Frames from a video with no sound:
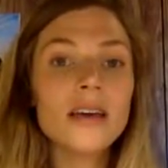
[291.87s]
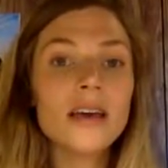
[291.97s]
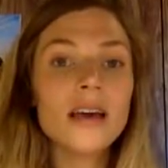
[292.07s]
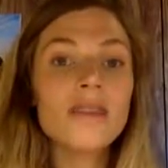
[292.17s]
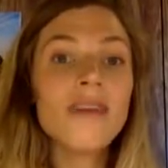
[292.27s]

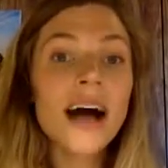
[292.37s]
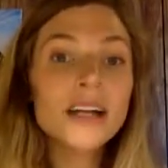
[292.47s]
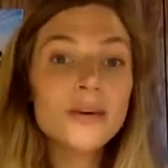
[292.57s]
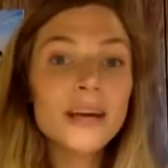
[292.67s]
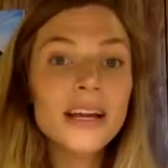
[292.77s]

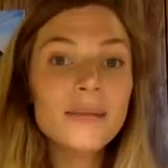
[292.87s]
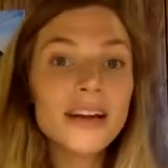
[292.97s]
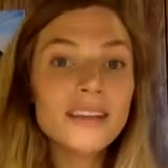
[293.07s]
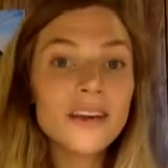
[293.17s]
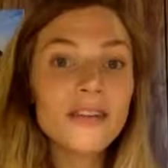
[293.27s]
evaluating
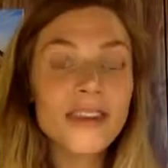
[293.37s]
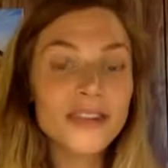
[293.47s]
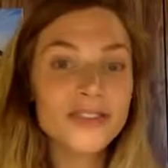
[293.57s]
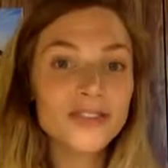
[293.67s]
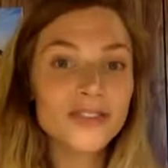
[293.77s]
myself
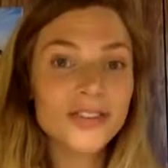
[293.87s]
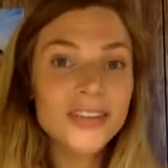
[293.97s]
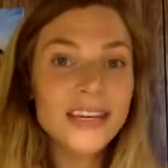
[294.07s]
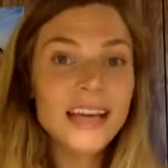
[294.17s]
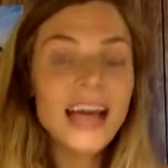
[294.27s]

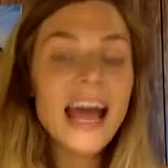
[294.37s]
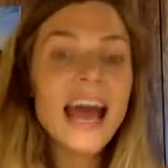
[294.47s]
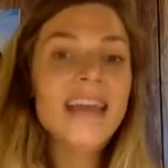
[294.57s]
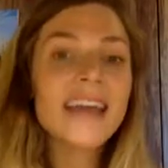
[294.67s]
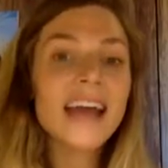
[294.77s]
externally,
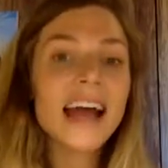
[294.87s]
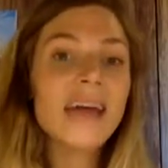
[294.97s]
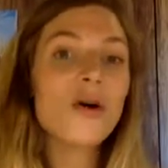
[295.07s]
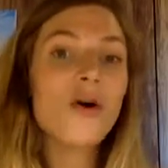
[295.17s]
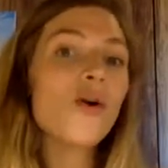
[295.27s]
then I
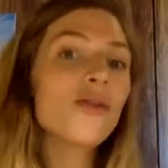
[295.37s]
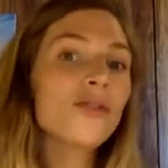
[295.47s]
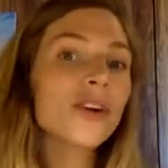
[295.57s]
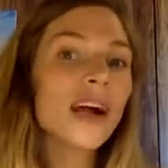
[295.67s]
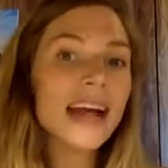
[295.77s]
am
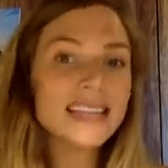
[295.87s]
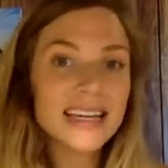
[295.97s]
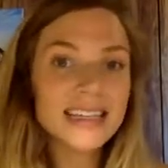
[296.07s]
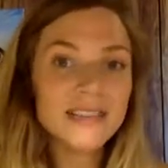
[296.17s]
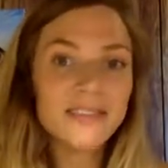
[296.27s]

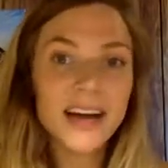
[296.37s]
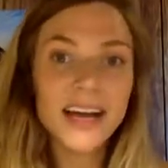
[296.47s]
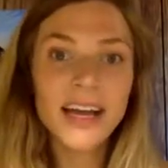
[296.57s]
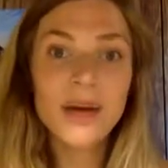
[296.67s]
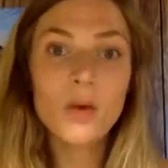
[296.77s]

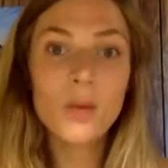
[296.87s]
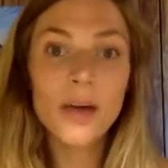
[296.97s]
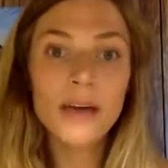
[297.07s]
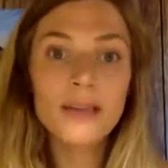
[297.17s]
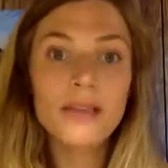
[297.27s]
over-identifying
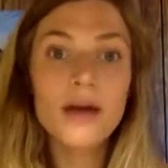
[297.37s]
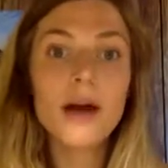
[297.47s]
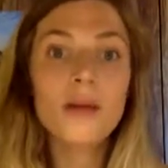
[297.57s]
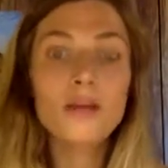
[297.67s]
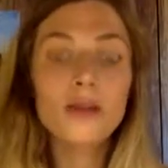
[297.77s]
with
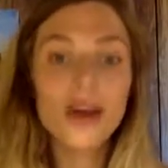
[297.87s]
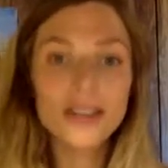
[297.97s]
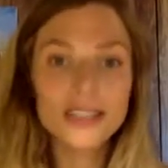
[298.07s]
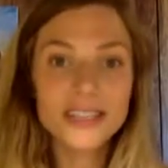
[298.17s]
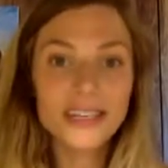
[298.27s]

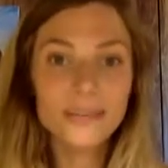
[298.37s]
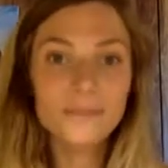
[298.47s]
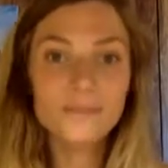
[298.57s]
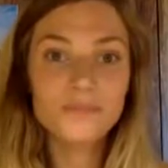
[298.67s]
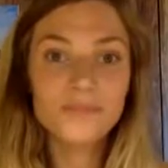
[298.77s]
Prakriti.
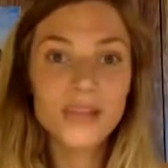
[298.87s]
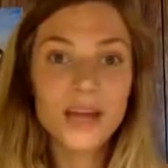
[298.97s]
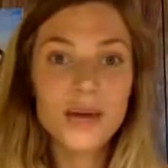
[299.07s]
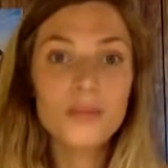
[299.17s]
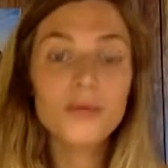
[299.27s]

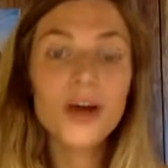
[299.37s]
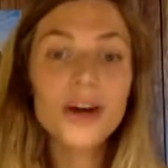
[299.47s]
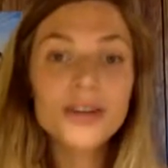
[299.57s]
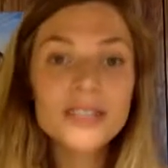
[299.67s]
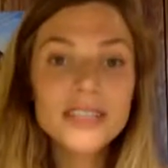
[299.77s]

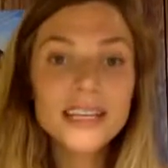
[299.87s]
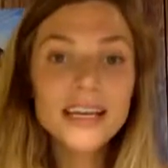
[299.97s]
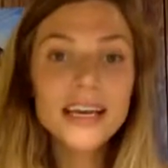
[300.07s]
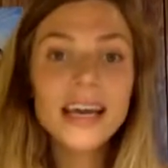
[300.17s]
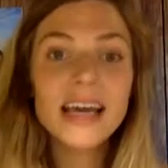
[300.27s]

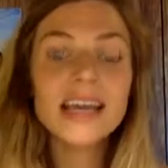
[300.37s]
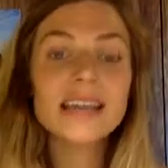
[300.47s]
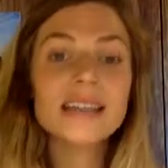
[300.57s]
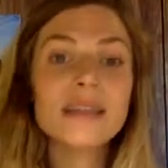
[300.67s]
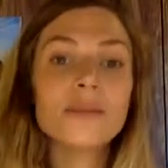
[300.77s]
Prakriti
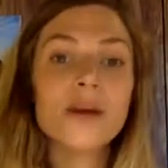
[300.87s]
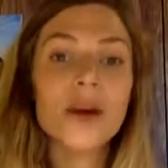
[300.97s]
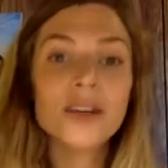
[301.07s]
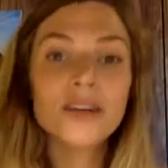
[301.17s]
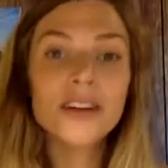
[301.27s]
is the
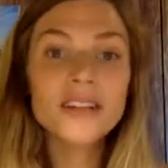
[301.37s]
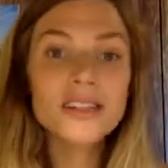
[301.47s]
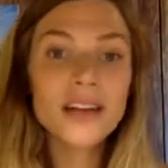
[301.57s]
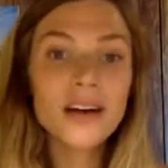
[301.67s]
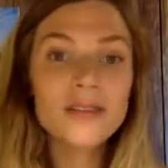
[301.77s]
part of
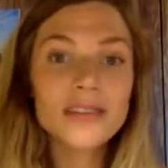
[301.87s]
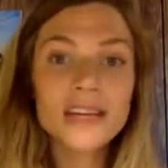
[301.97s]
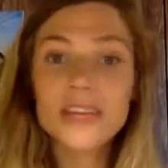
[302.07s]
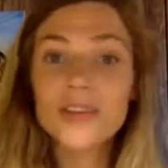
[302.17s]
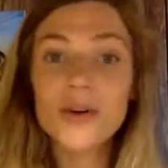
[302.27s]
ourselves
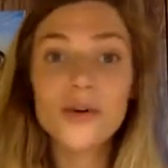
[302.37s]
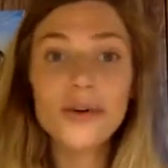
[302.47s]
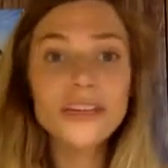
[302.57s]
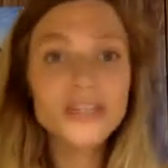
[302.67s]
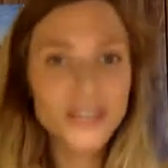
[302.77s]
that is
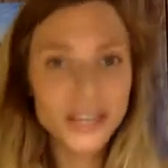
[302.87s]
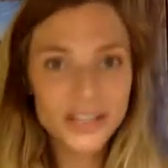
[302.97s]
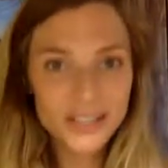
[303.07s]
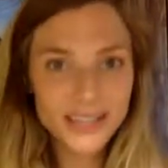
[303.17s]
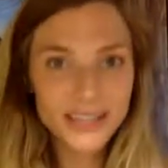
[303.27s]
always
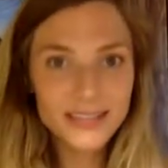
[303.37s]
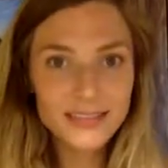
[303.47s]
changing.